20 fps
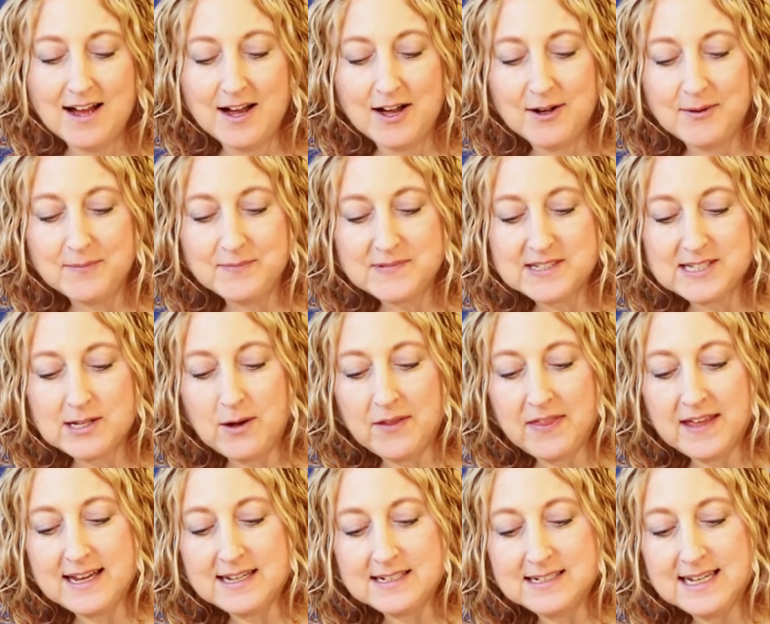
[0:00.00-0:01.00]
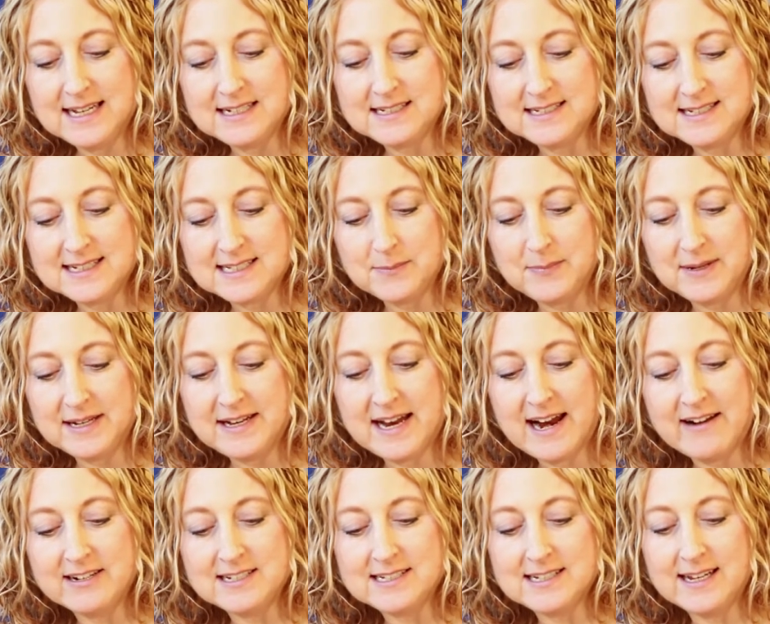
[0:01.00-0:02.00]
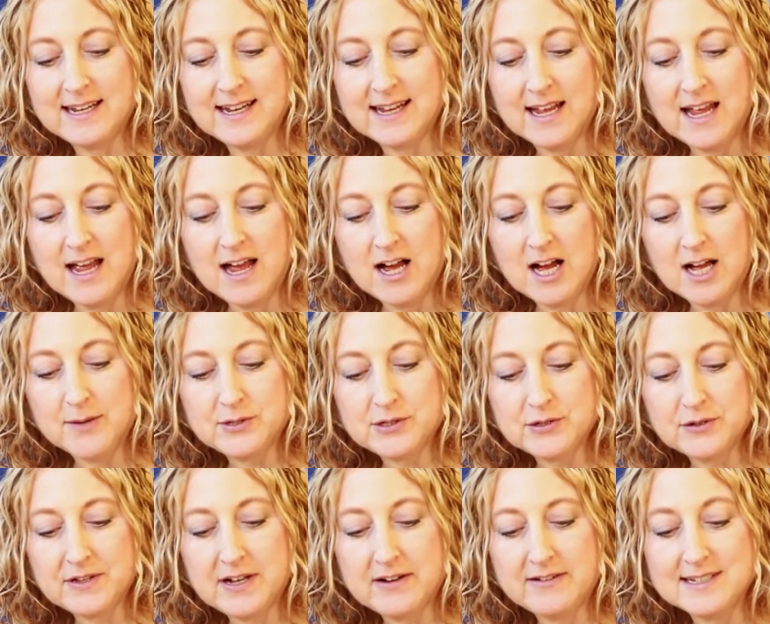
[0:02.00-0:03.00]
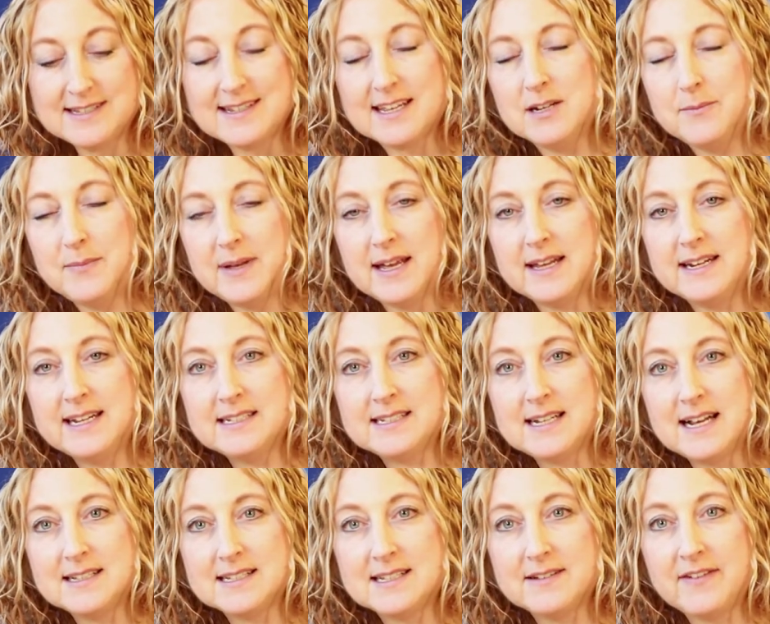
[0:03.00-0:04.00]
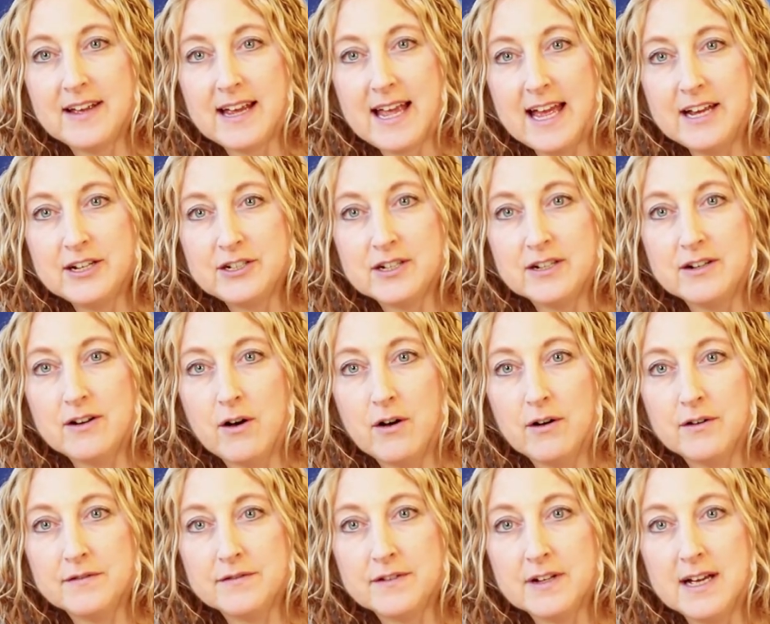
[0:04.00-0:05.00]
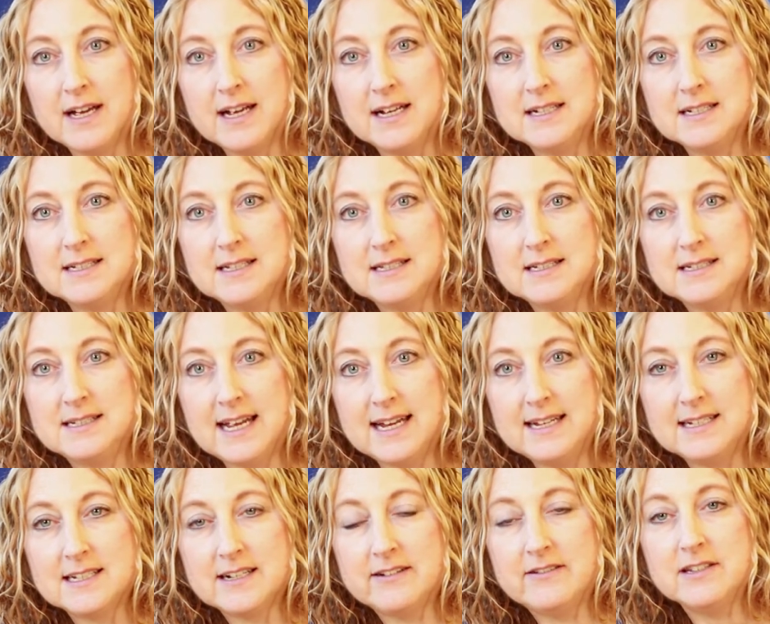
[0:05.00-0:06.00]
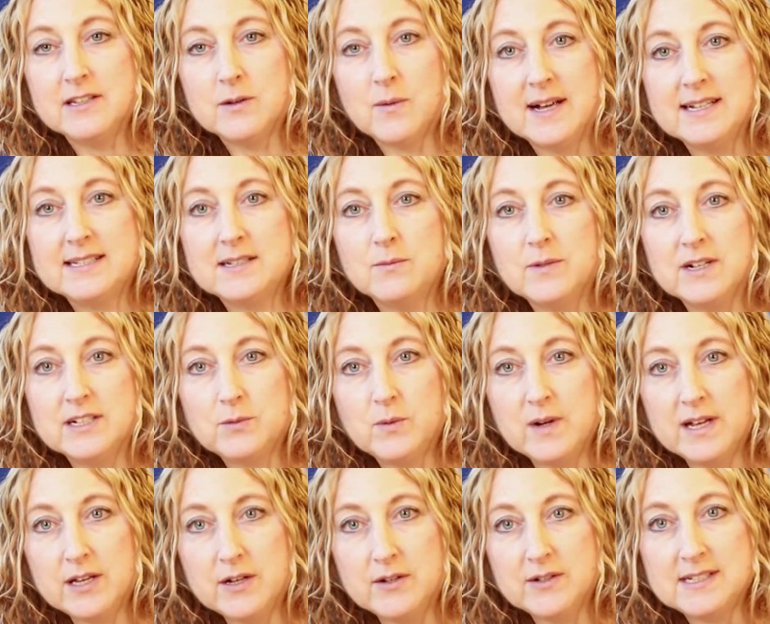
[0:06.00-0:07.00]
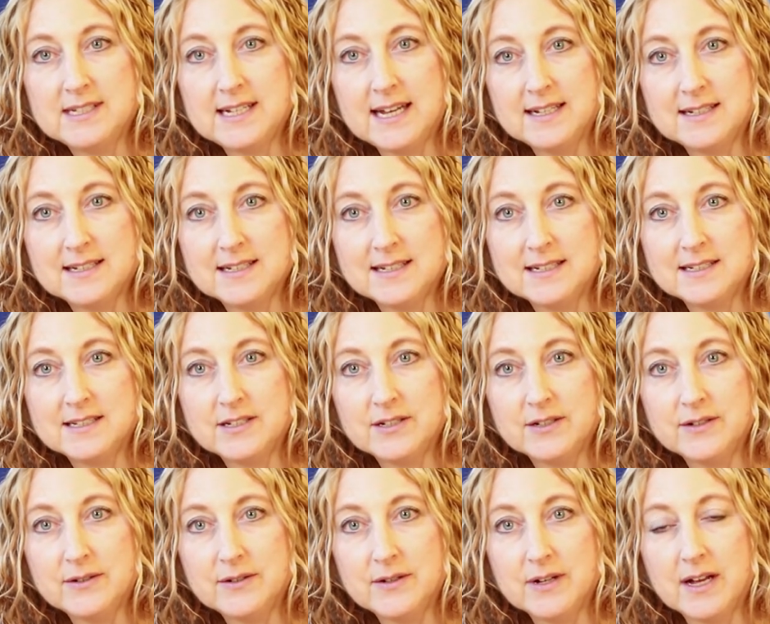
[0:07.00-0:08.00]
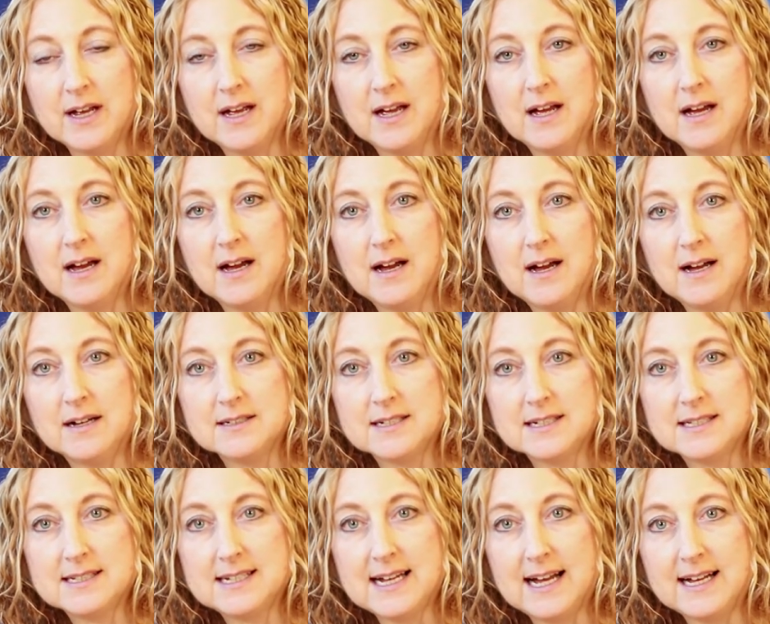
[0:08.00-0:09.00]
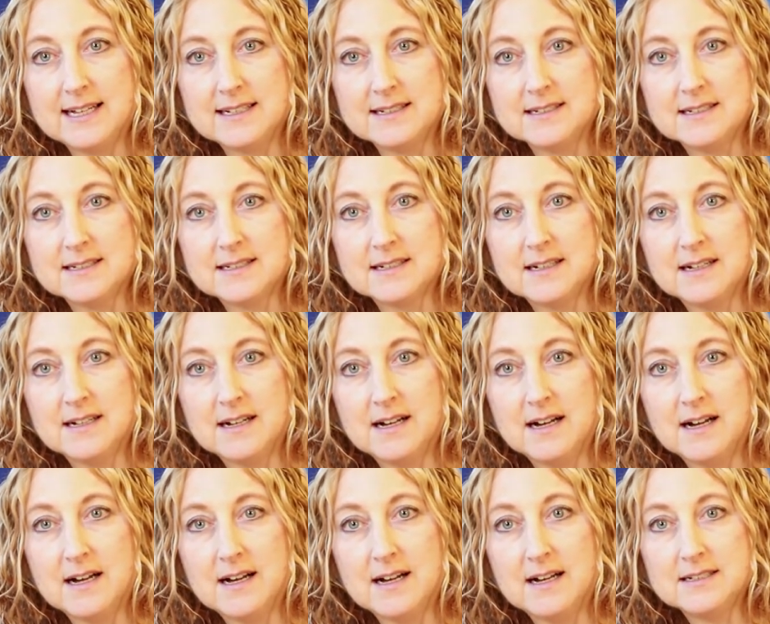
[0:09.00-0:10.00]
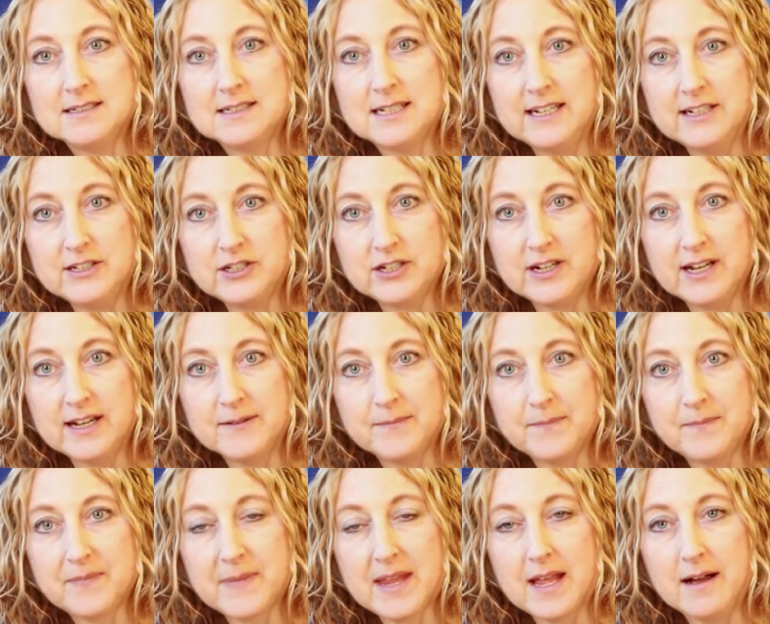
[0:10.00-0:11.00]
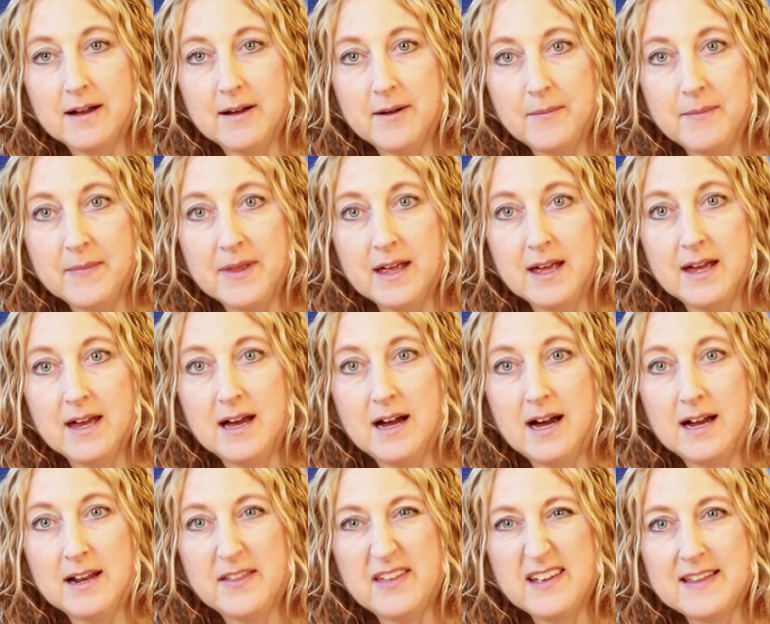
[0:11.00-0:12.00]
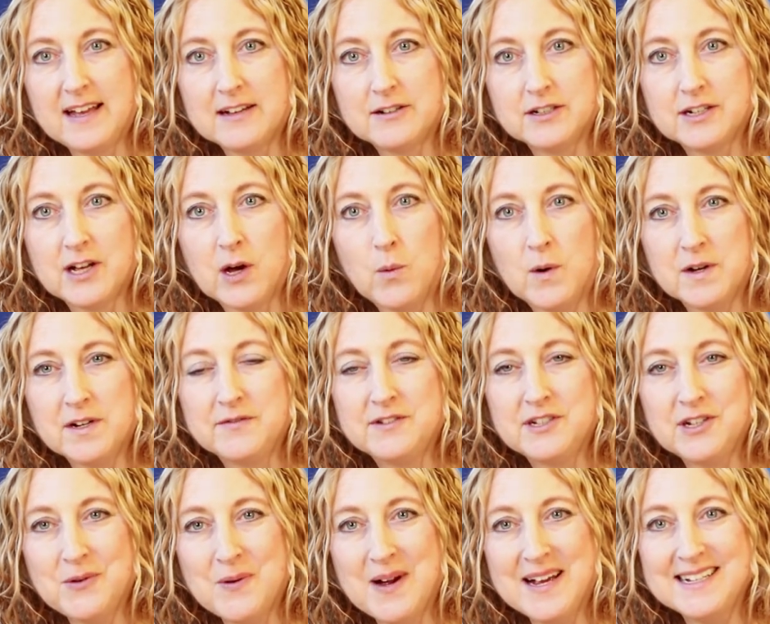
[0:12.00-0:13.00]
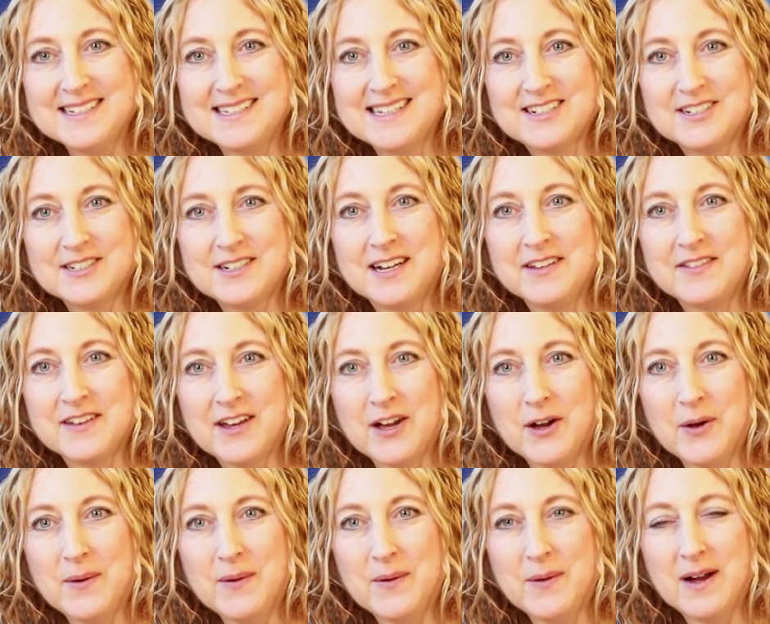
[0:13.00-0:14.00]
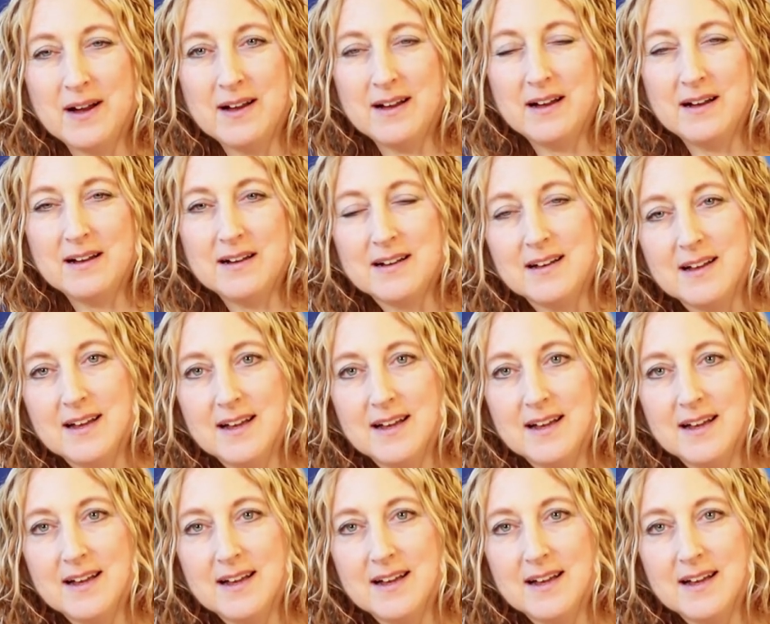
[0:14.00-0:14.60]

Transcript: Um, so I think in interdisciplinarity, I'm sure there is going to be an intensification of data and the ways in which we use data to understand teaching. Um, and I think that could go one of two ways. It could either go, uh,